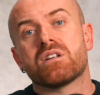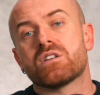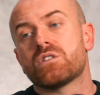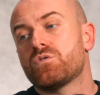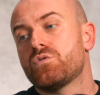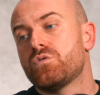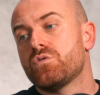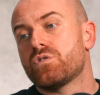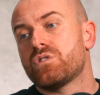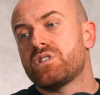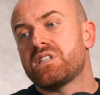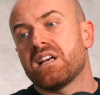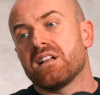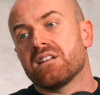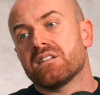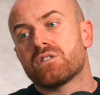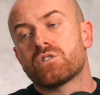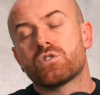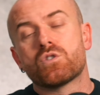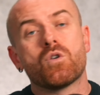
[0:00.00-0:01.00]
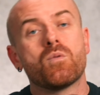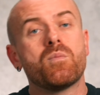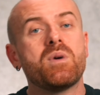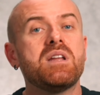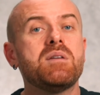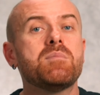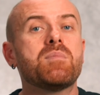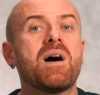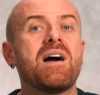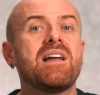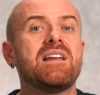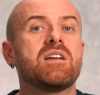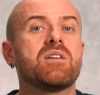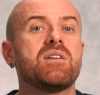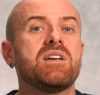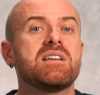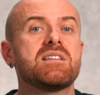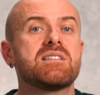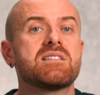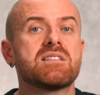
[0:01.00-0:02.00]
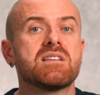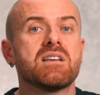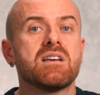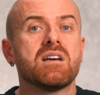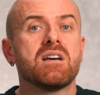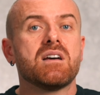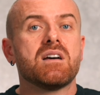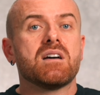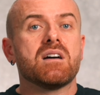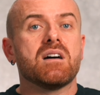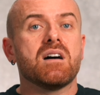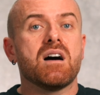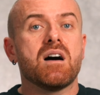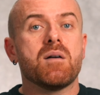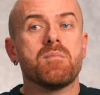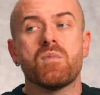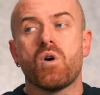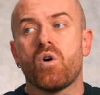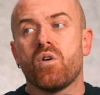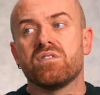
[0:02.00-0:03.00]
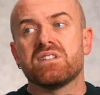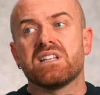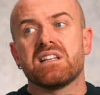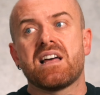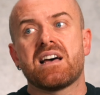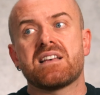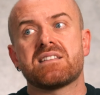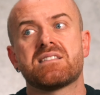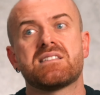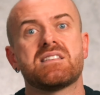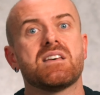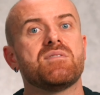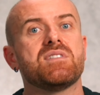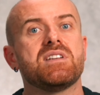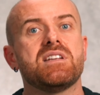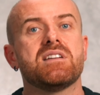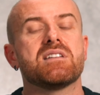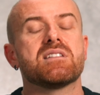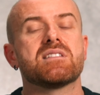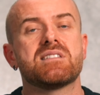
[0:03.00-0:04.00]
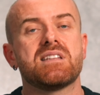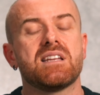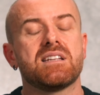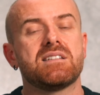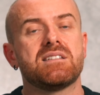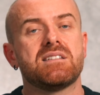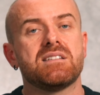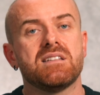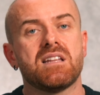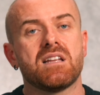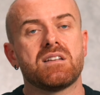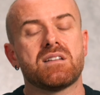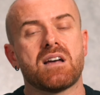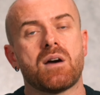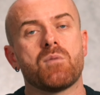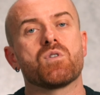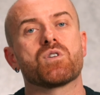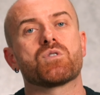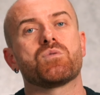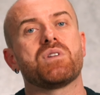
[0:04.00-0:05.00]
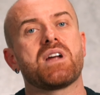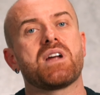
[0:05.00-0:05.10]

us to sell so many piling rigs over the last 7 years that I worked with